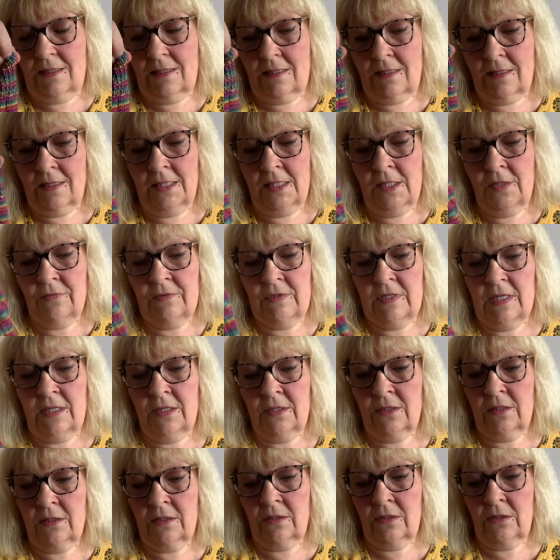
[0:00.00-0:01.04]
I have
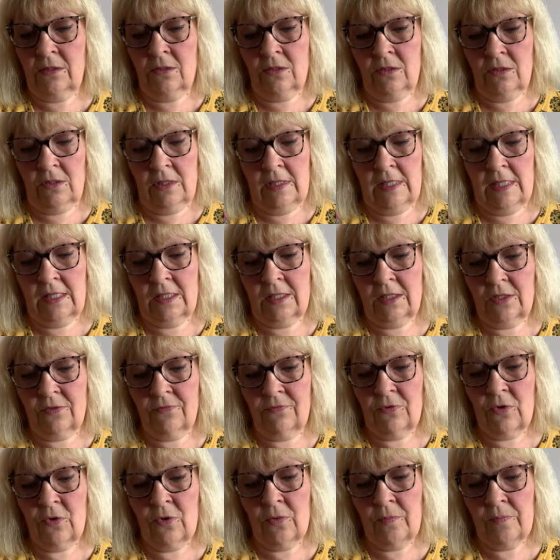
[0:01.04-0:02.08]
done, it's
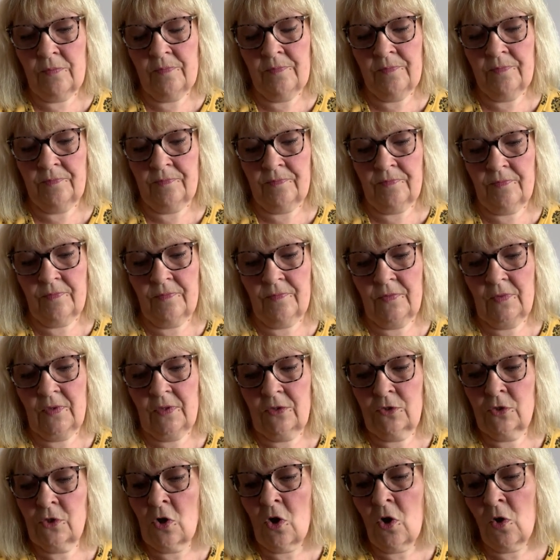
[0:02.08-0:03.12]
from
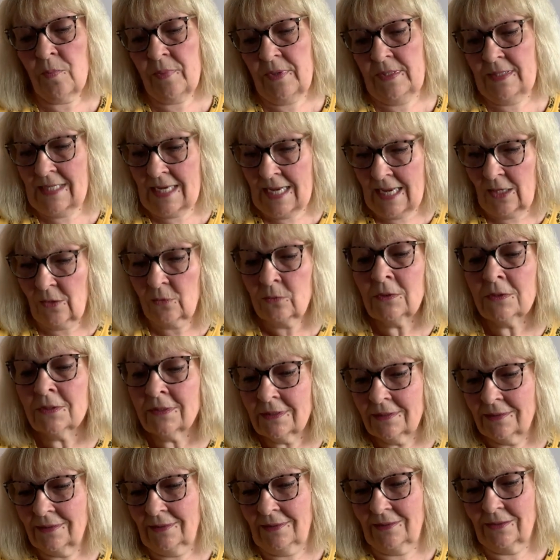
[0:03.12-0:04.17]
top down,
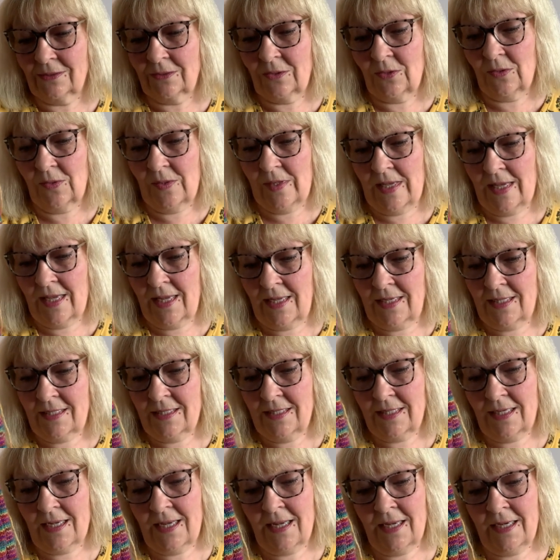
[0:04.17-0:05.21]
and
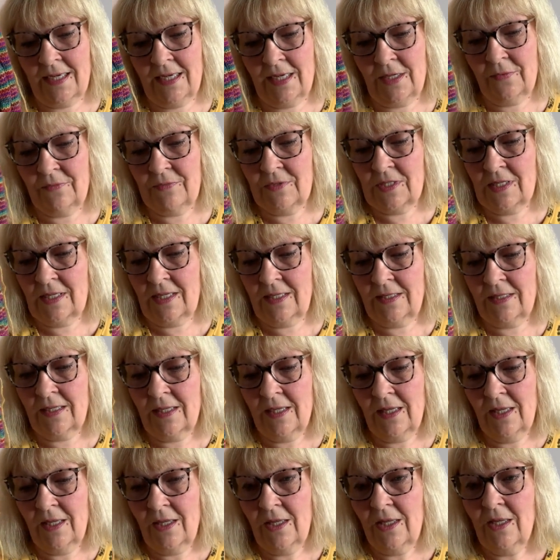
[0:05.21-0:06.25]
I have done
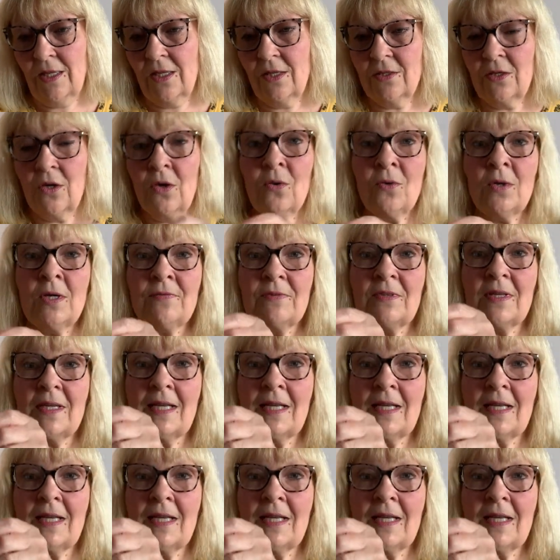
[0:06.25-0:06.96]
the whole of the